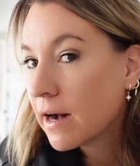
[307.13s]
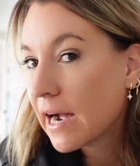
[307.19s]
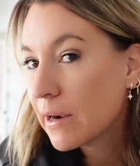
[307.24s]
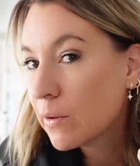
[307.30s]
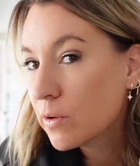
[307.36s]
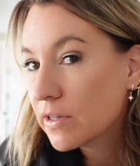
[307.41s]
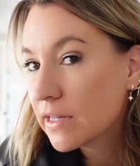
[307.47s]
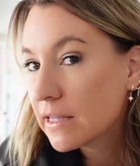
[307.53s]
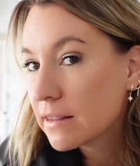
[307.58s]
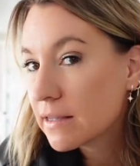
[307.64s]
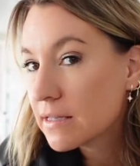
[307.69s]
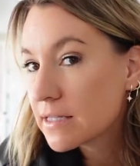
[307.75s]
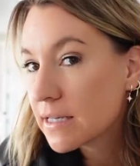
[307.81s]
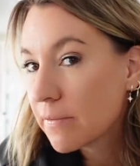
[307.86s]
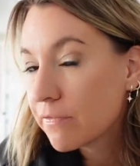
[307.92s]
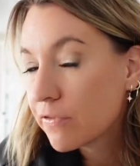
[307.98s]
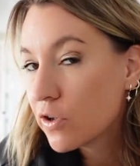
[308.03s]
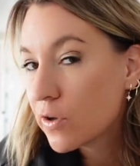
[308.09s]
I will link these
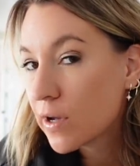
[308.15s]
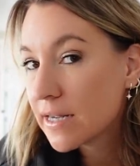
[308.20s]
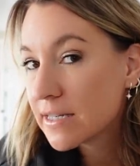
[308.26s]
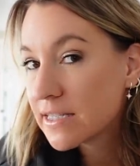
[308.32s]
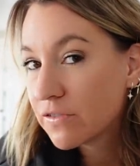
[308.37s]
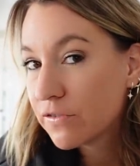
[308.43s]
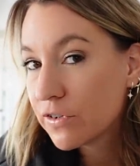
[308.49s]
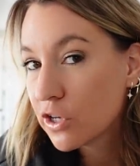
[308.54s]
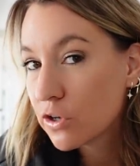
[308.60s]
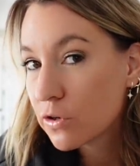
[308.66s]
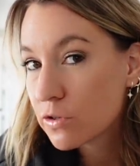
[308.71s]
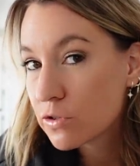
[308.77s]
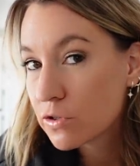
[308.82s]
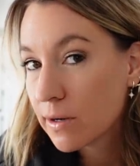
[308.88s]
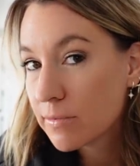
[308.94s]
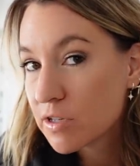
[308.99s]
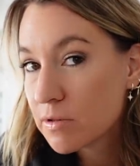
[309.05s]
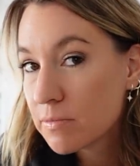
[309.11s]
up for you guys in the video
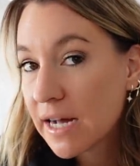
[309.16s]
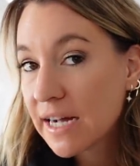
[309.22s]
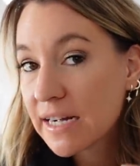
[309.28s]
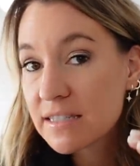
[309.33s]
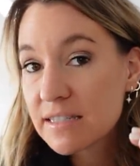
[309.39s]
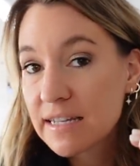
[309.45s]
description box.